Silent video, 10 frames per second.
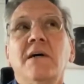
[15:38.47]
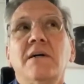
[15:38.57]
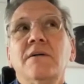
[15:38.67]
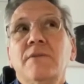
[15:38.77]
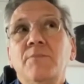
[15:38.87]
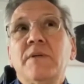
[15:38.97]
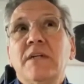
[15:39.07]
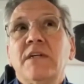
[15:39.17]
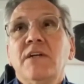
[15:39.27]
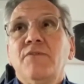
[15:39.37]
the
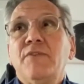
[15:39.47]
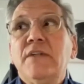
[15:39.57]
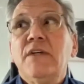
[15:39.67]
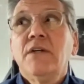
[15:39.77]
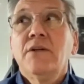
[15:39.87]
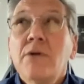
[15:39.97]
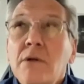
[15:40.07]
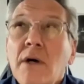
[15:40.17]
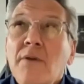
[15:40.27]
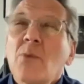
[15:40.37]
beginning of the
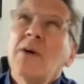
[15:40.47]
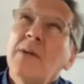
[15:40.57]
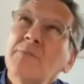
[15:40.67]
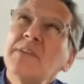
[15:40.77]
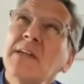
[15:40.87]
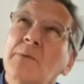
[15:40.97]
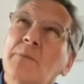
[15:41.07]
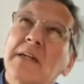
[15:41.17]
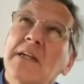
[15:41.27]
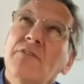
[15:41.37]
year. Well, I'm saying the
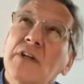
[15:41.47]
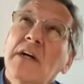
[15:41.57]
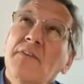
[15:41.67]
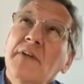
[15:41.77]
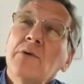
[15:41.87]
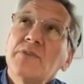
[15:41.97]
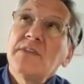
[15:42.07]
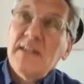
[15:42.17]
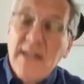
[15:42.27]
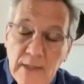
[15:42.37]
beginning of the year. I think it was
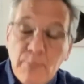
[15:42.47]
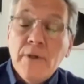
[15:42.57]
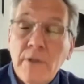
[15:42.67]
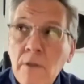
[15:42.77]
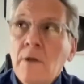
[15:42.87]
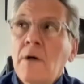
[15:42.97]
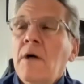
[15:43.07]
like April.